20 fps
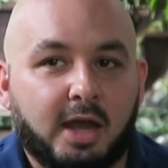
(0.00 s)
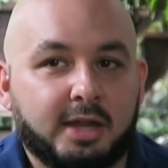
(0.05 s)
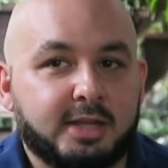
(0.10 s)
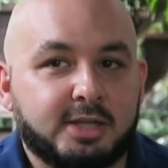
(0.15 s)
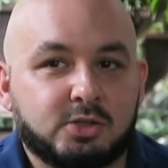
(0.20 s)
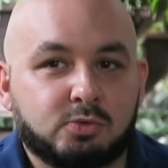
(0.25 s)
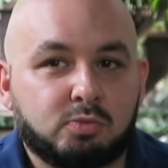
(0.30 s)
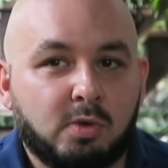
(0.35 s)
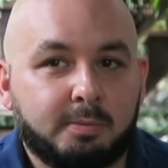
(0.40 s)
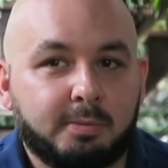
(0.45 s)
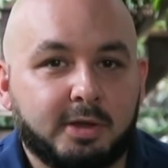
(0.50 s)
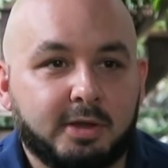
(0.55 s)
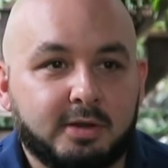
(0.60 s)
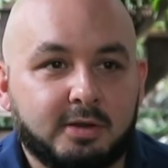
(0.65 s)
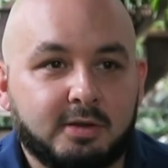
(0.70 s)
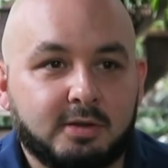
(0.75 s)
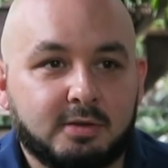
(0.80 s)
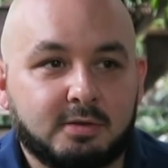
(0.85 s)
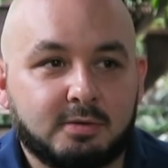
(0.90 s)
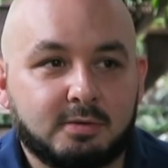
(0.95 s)
And these
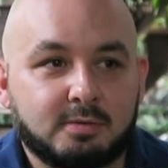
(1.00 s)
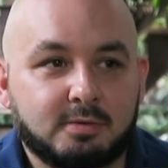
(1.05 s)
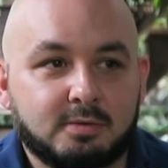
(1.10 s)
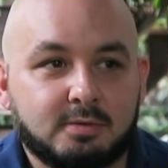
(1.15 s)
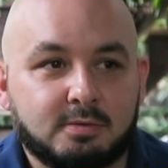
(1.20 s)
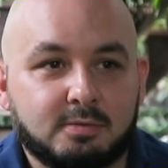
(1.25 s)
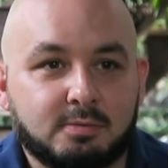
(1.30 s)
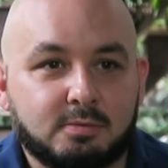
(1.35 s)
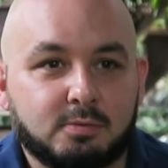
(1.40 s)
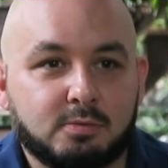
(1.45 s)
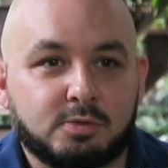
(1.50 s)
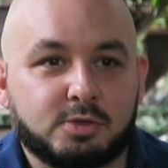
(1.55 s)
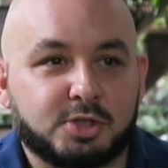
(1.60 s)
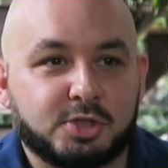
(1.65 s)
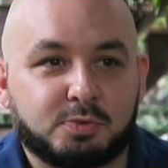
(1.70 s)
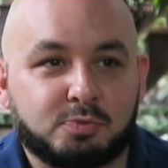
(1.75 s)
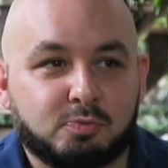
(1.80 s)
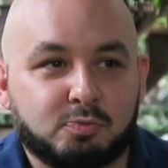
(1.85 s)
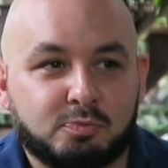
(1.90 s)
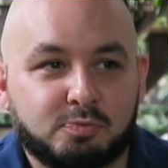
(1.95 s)
women will
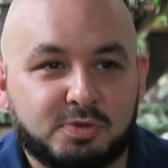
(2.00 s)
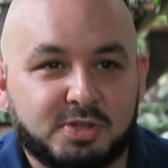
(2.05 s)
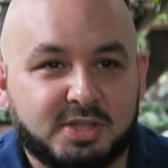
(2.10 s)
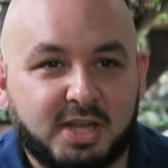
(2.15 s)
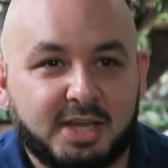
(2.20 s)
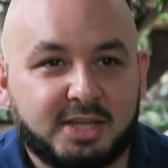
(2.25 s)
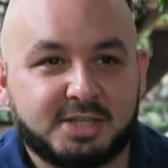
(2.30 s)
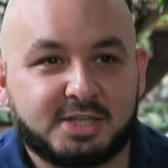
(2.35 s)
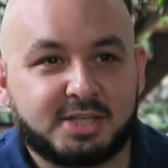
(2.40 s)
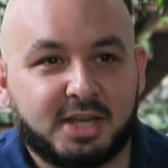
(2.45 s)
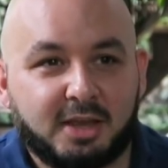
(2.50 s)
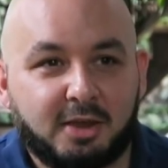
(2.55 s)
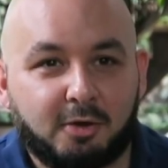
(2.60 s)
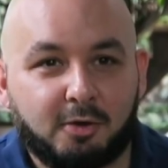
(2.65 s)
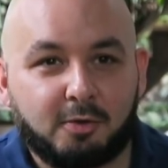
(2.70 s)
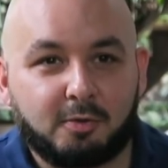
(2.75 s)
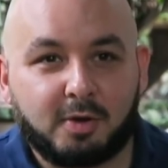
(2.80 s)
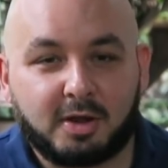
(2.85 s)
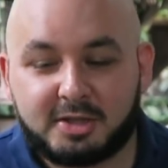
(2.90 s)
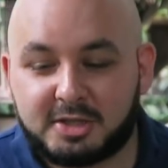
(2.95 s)
just stay
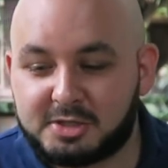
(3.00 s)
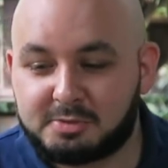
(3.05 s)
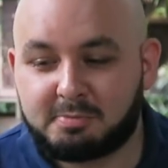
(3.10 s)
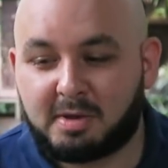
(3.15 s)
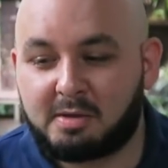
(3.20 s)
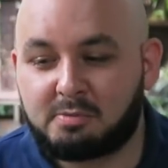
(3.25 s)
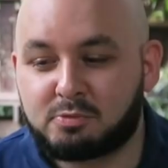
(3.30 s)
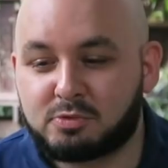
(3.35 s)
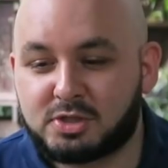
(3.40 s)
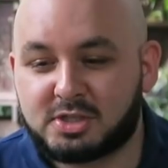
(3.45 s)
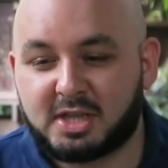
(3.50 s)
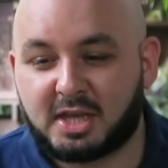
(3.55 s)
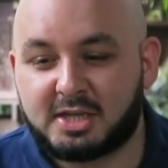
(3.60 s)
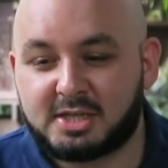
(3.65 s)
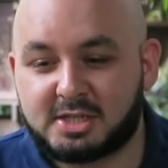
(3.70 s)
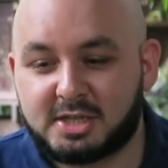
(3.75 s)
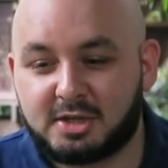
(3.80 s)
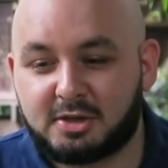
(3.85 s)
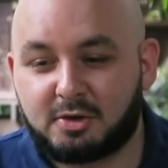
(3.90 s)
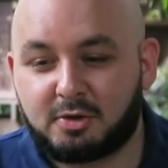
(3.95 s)
single, and these men will stay
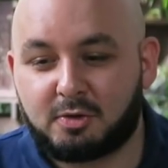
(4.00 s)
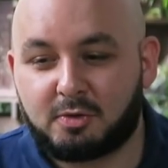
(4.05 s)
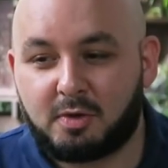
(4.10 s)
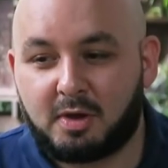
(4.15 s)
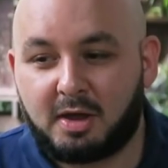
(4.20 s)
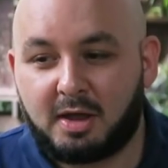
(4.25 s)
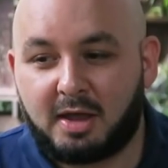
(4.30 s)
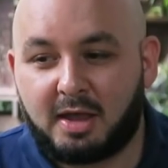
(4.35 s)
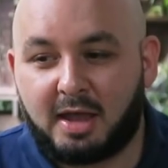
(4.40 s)
single,